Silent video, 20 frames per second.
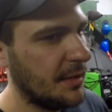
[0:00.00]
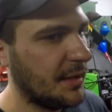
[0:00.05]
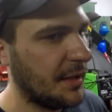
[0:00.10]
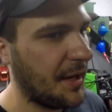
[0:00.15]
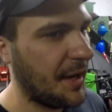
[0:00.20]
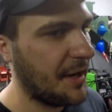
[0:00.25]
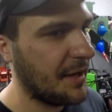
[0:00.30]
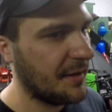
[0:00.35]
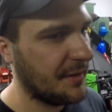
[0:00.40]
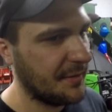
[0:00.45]

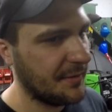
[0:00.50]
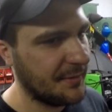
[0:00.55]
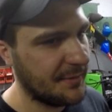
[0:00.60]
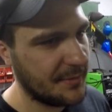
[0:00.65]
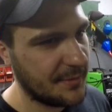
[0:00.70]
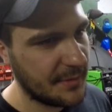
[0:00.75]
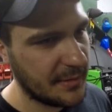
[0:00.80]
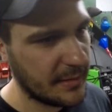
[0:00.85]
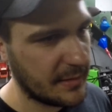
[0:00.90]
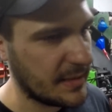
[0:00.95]
and
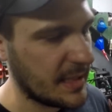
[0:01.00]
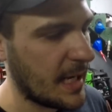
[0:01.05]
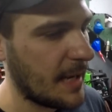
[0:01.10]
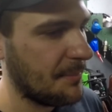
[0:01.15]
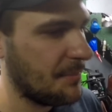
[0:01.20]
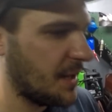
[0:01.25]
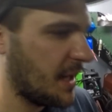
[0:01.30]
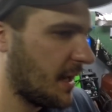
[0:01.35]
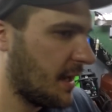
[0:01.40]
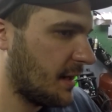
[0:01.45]
the
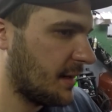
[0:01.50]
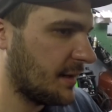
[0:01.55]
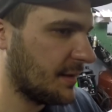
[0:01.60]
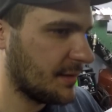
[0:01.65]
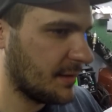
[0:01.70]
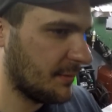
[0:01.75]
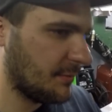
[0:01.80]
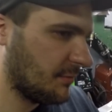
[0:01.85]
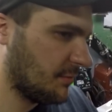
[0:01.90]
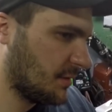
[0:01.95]
top hat
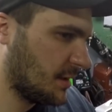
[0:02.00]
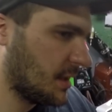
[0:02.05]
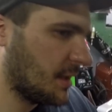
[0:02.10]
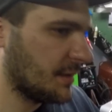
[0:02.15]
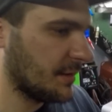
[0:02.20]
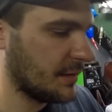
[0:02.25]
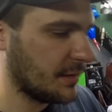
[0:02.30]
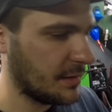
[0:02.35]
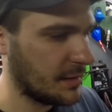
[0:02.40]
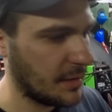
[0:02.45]

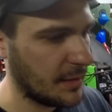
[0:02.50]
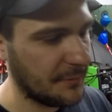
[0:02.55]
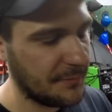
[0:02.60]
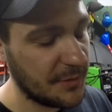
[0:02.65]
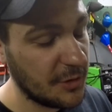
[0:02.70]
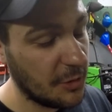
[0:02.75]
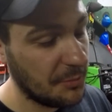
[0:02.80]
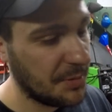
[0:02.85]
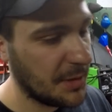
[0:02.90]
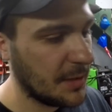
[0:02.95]
on the
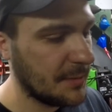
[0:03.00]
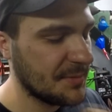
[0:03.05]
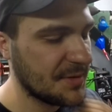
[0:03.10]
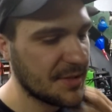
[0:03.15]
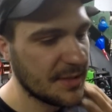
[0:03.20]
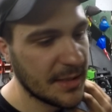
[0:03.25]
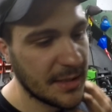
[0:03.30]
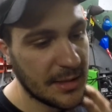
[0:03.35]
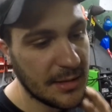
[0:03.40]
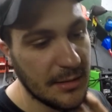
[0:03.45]
fuel
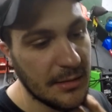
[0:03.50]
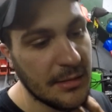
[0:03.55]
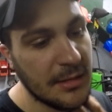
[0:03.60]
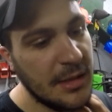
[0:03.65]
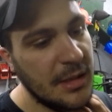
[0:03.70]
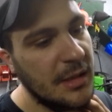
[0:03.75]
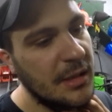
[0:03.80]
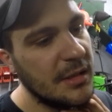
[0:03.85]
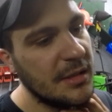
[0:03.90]
pumps there,